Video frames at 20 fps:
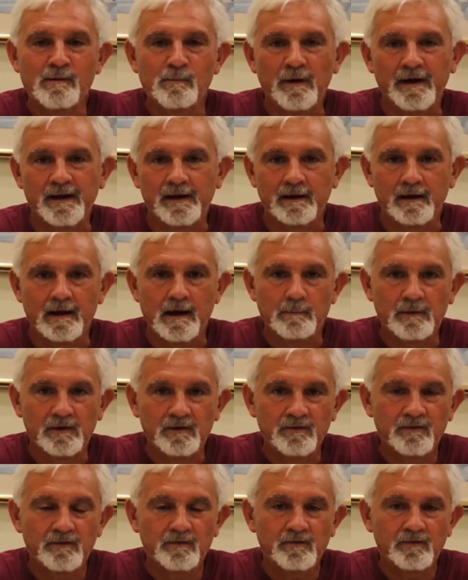I'm Mike, and I'm a
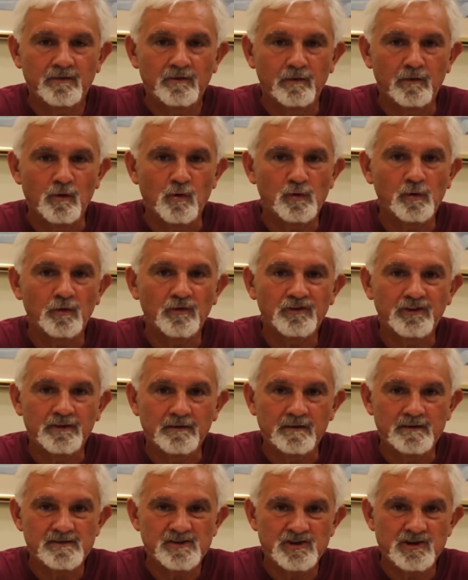local
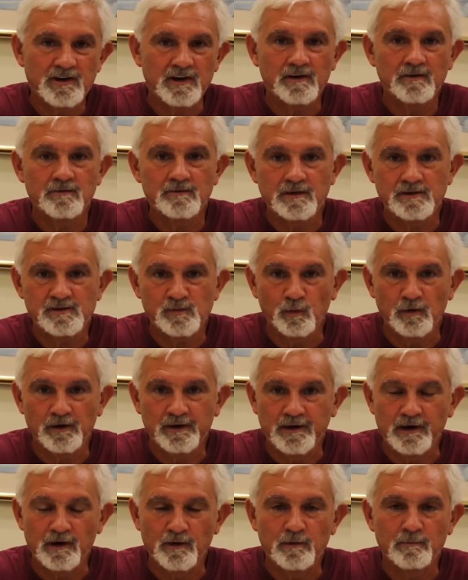civil engineer who does work
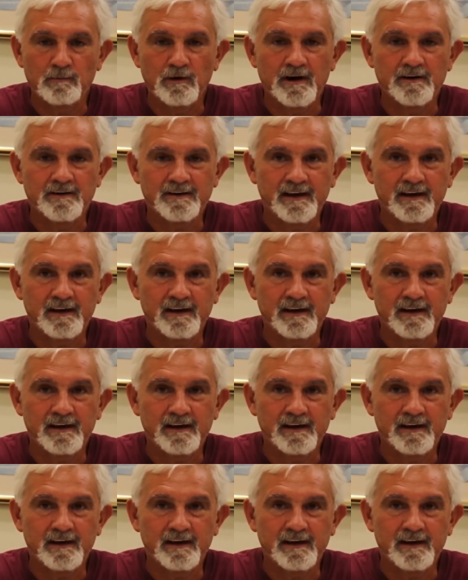here in Broward